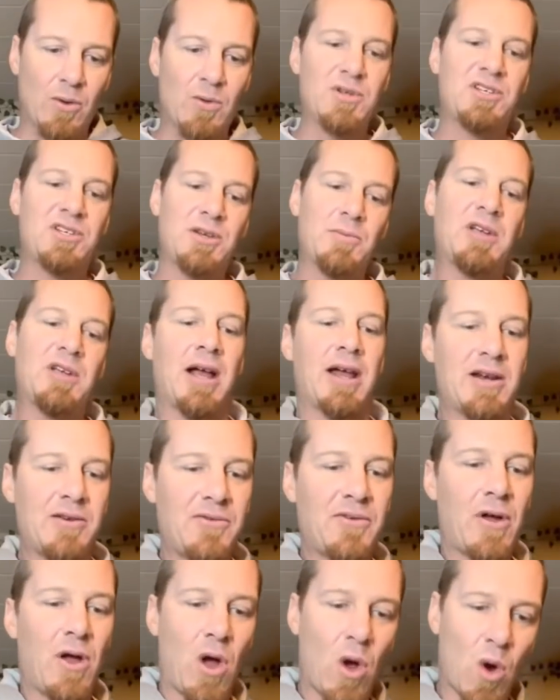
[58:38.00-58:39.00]
There's some kind of
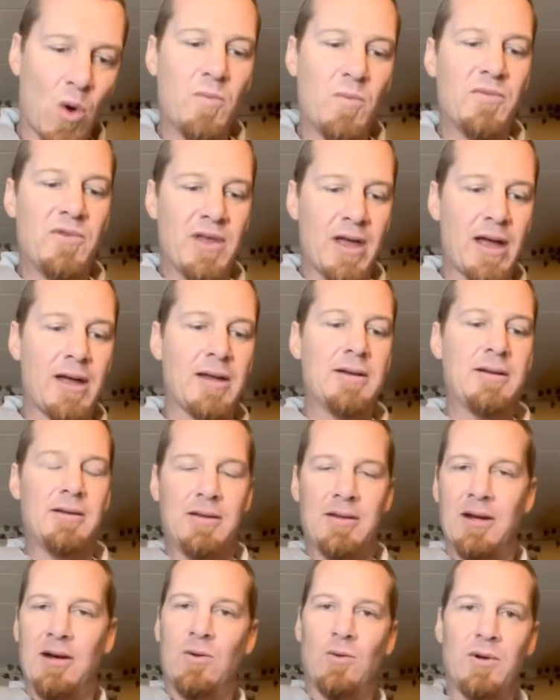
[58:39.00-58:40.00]
hope that
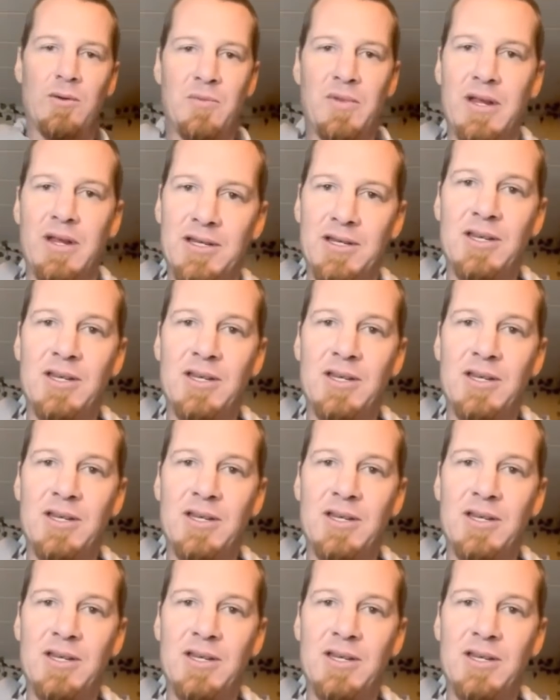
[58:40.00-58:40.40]
there would be